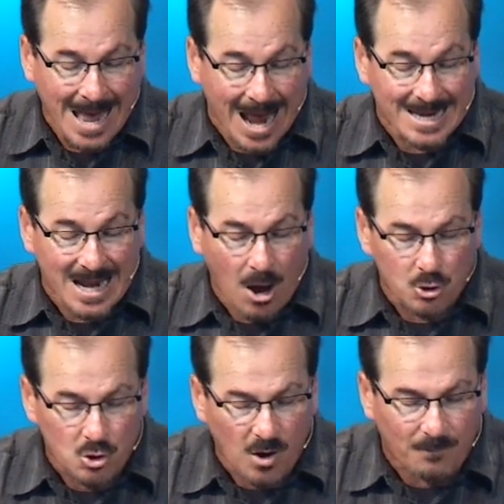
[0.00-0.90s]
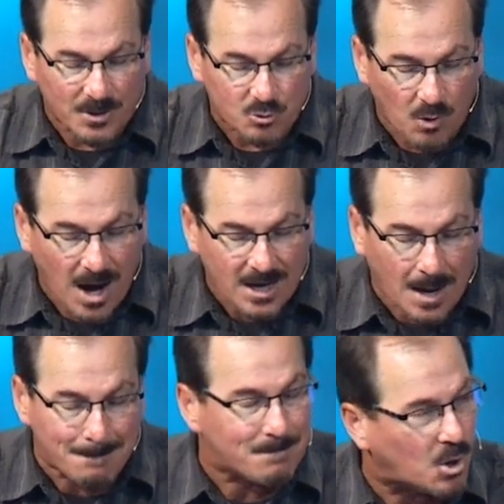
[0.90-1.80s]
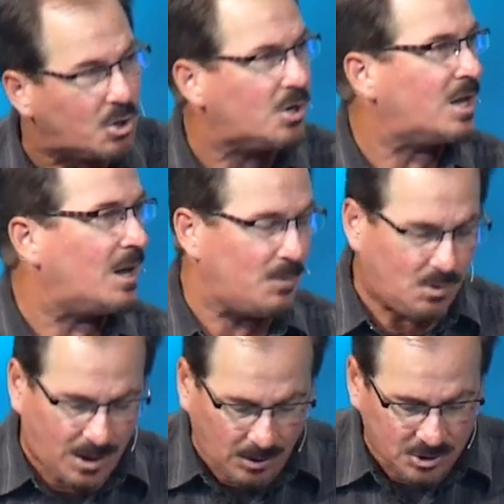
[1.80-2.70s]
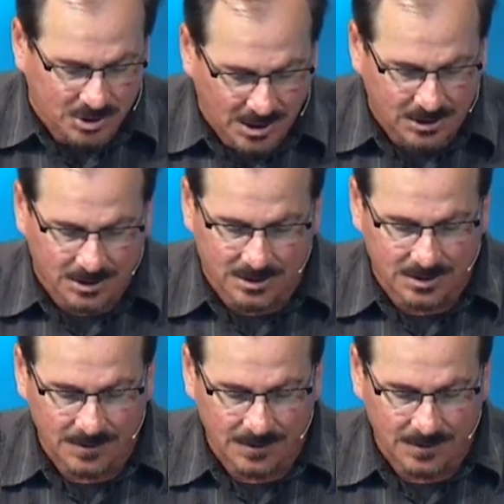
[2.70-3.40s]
And now you have betrayed and murdered him. You killed Jesus.